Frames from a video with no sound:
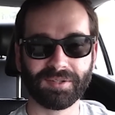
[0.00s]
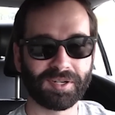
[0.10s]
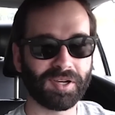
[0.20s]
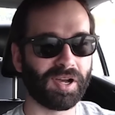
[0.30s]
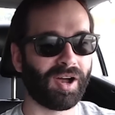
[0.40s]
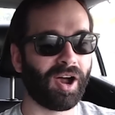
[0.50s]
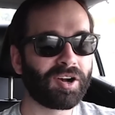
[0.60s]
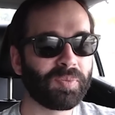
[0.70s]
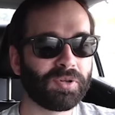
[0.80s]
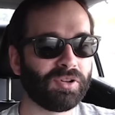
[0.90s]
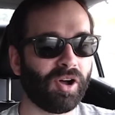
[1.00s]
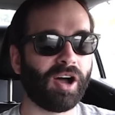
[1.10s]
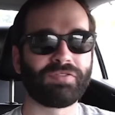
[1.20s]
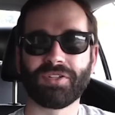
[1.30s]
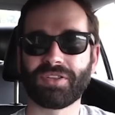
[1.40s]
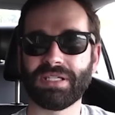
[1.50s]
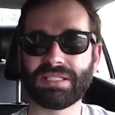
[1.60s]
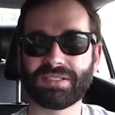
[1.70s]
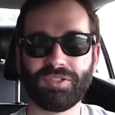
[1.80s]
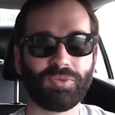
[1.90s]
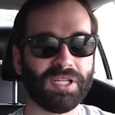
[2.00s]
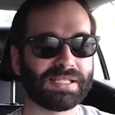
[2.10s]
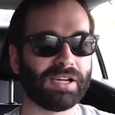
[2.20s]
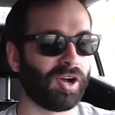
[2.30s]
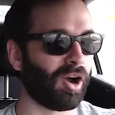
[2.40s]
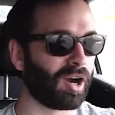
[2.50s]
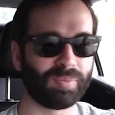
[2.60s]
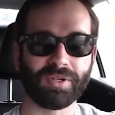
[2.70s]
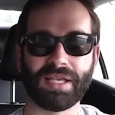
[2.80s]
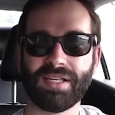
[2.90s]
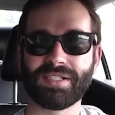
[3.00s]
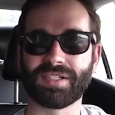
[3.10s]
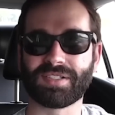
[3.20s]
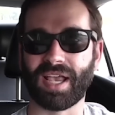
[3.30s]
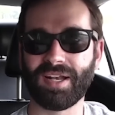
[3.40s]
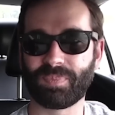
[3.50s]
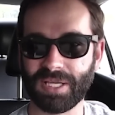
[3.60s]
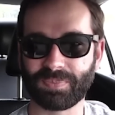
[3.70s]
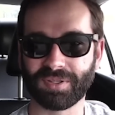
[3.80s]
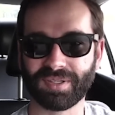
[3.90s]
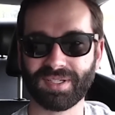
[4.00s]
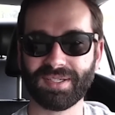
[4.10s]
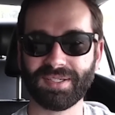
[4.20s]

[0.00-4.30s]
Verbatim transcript: What a horrible, awful thing to do. You realize how horrible that is to say to people?